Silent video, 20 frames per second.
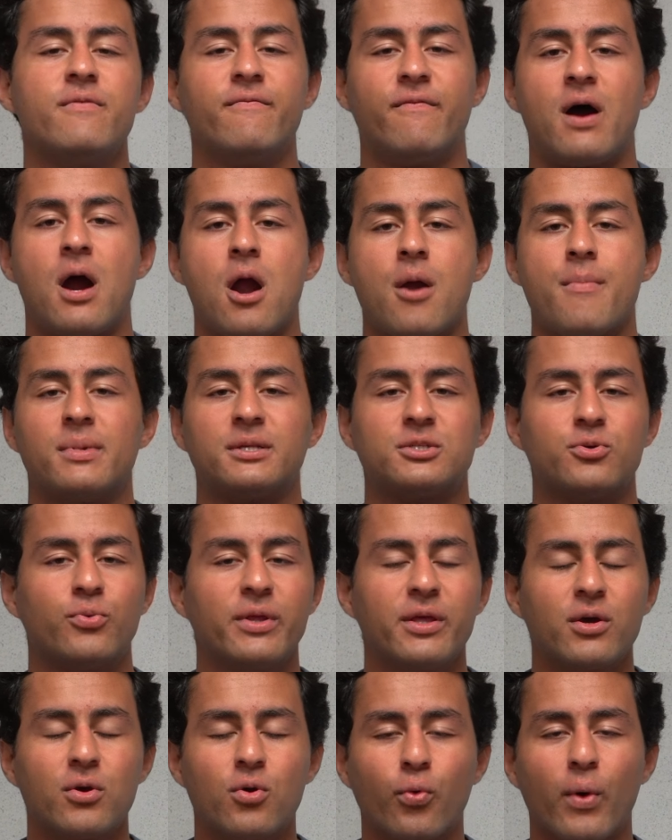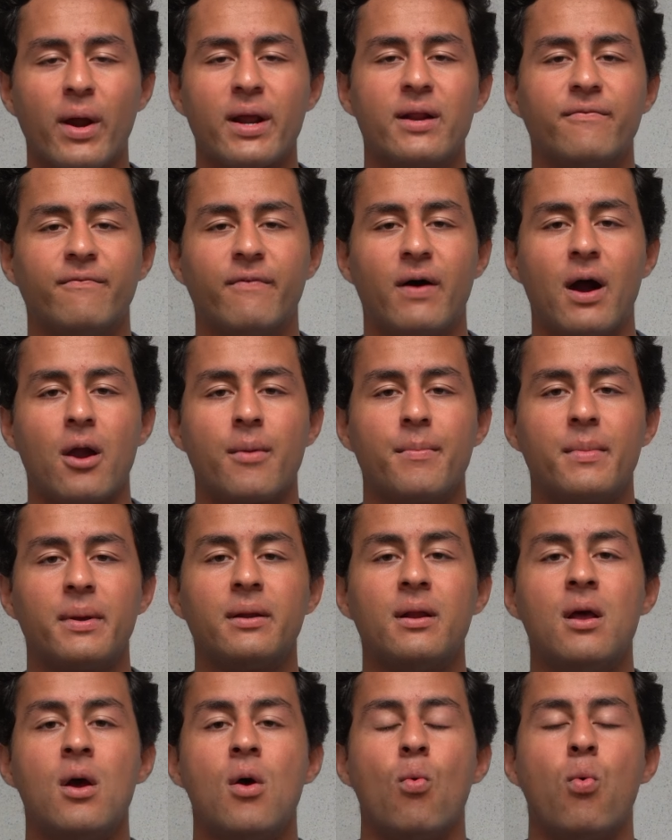environment. It's a really great
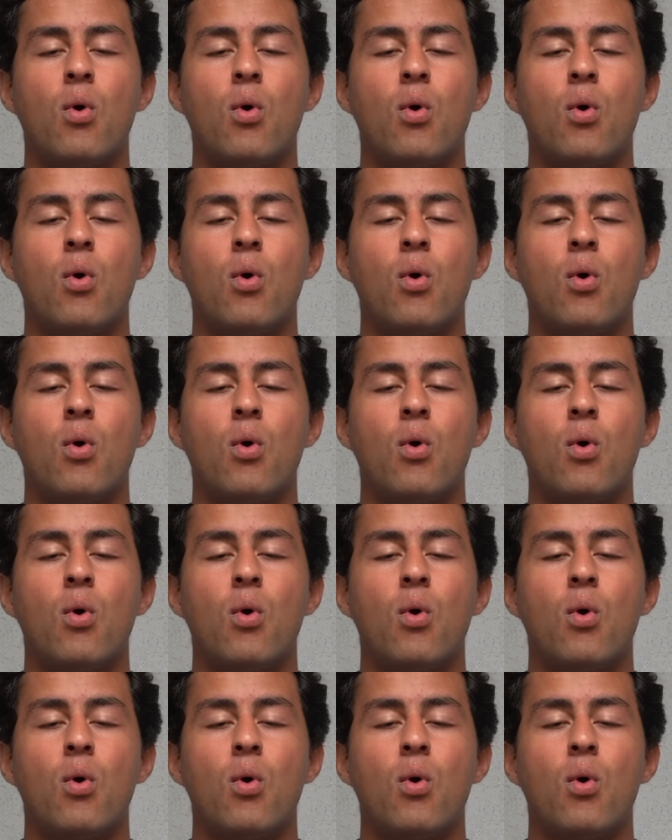environment,